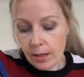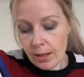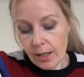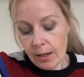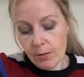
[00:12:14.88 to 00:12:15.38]

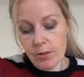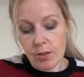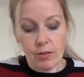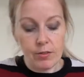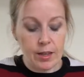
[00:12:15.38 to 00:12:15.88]
Look how
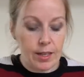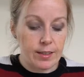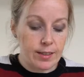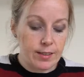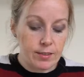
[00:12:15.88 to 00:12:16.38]
soft that
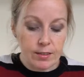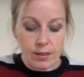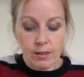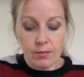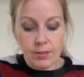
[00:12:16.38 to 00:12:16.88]
is, that's
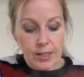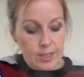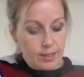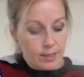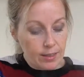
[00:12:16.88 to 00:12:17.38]

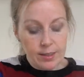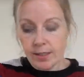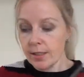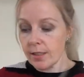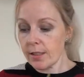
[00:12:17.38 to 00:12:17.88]
lovely.
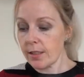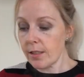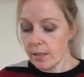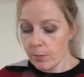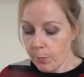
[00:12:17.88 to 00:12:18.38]

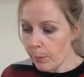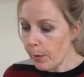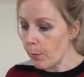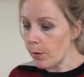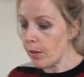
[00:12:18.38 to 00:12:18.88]
Let's pop
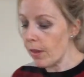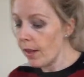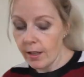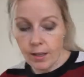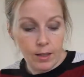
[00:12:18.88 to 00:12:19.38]
that one on there.